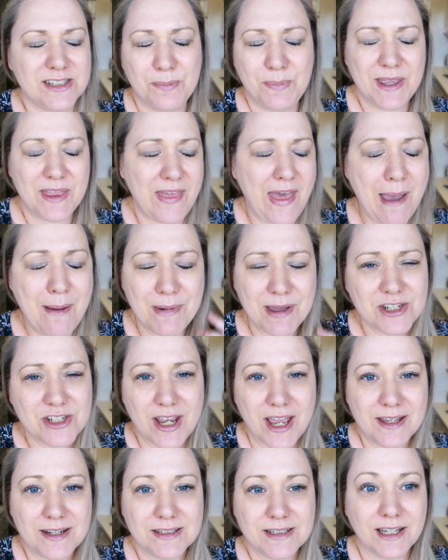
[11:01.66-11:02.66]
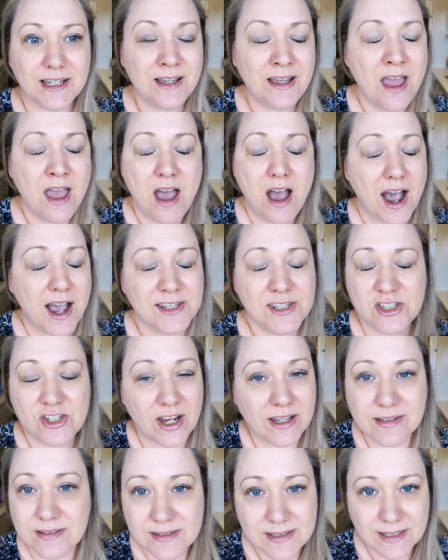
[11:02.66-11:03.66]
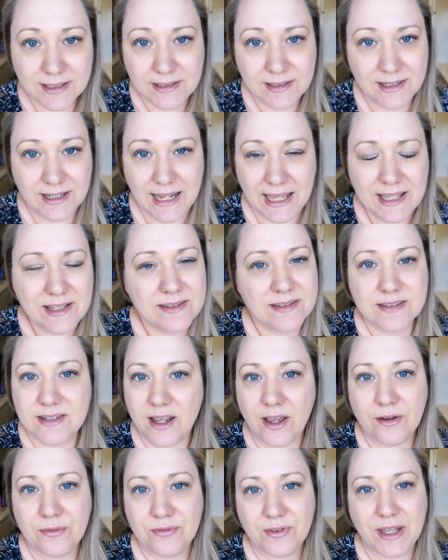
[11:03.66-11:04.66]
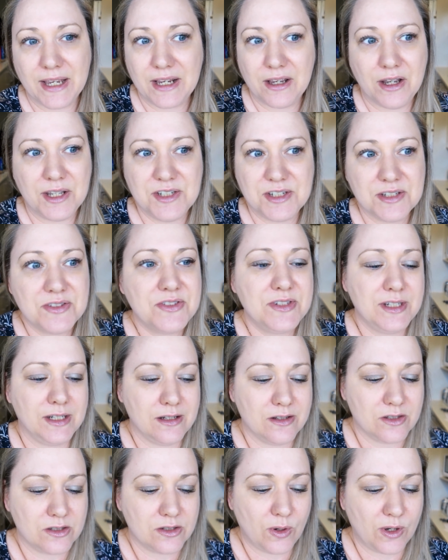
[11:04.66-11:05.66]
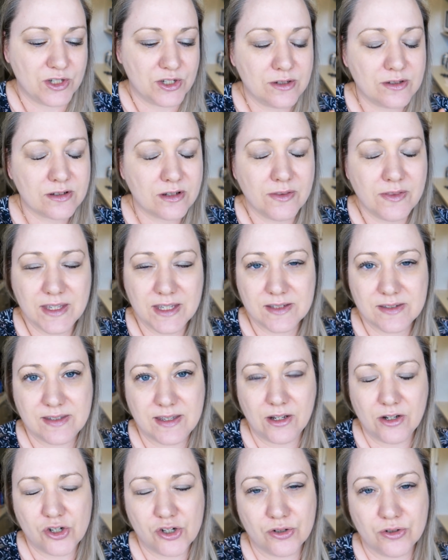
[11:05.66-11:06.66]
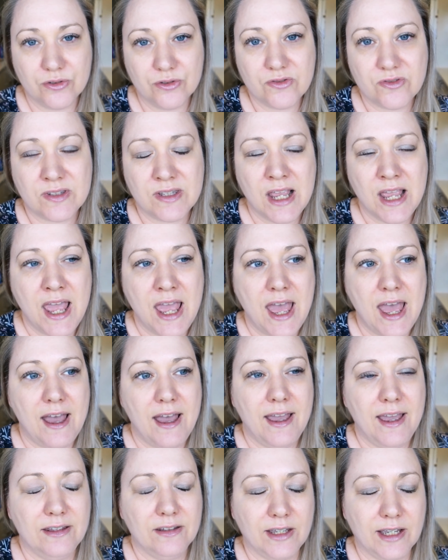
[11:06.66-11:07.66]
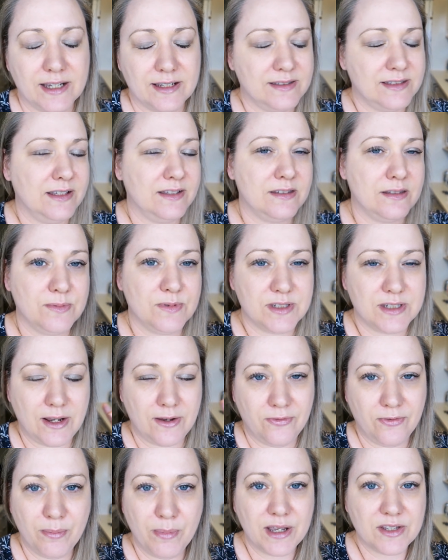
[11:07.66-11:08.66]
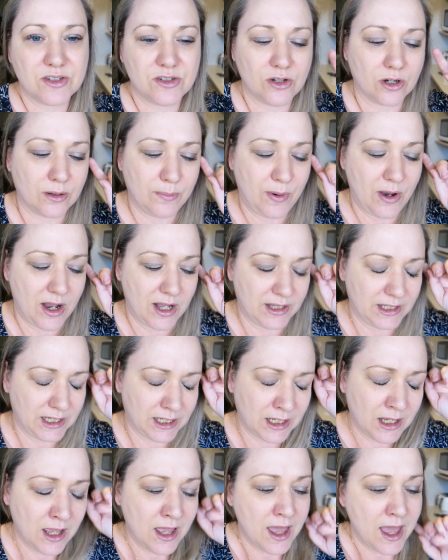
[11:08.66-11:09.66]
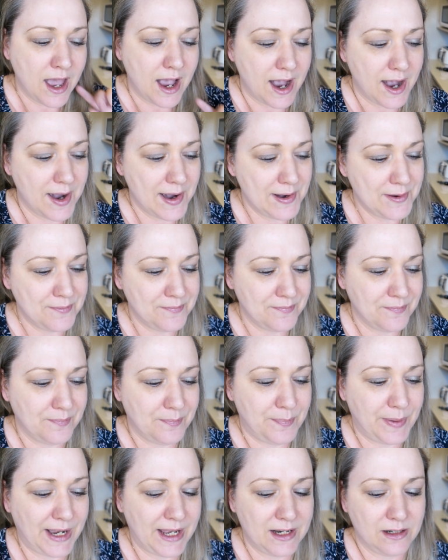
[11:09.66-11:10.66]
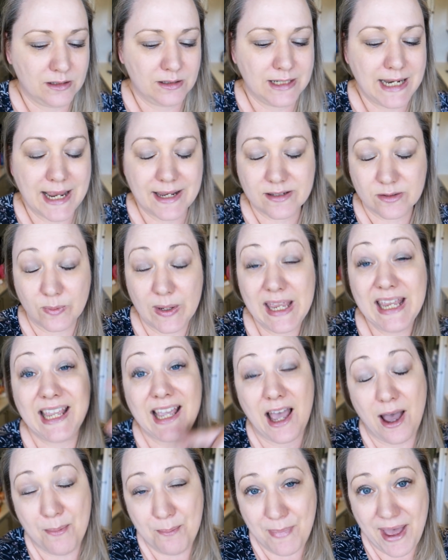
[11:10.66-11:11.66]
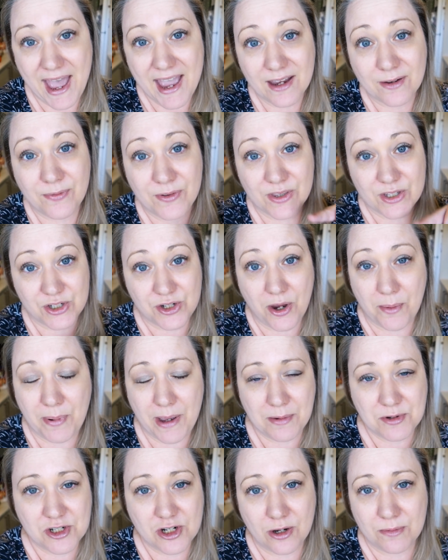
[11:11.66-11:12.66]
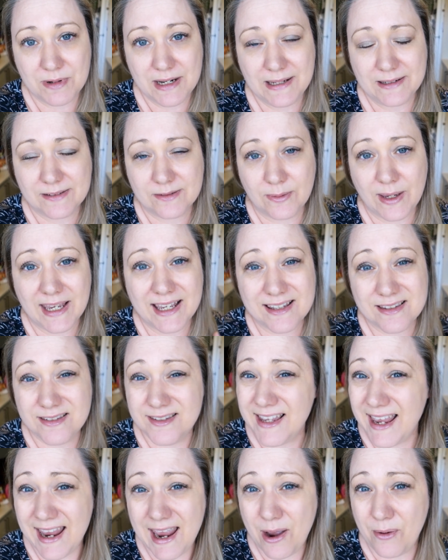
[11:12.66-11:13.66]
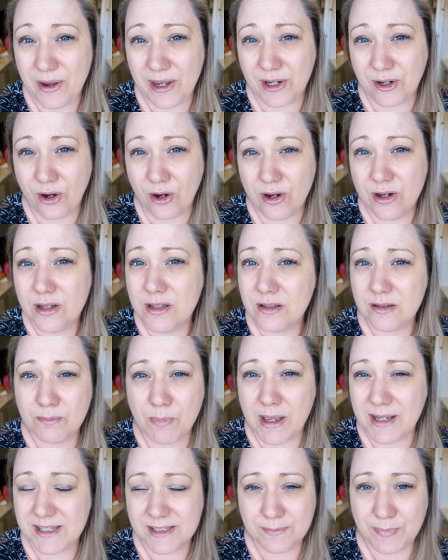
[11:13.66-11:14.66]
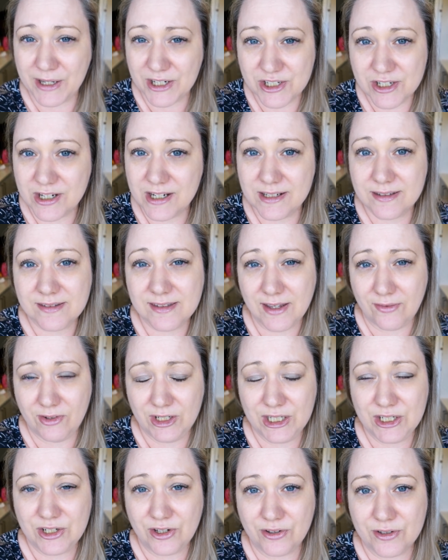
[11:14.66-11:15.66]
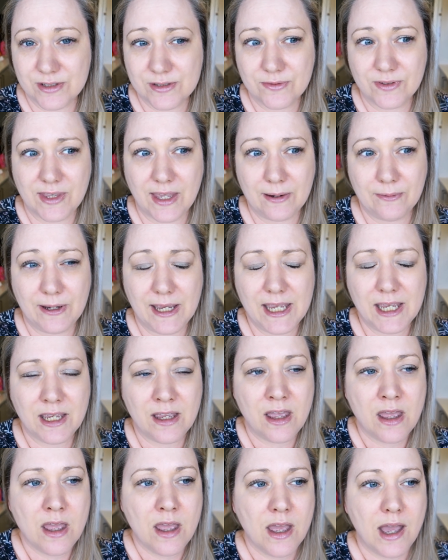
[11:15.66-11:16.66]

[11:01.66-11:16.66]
To be that much under, I just didn't need stuff. Like, I just didn't. So I just got the essentials and, like I said, some stuff for my stockpiling. But next week, come back for the top-up shop next week and see how I go. My budget is $70 for that week.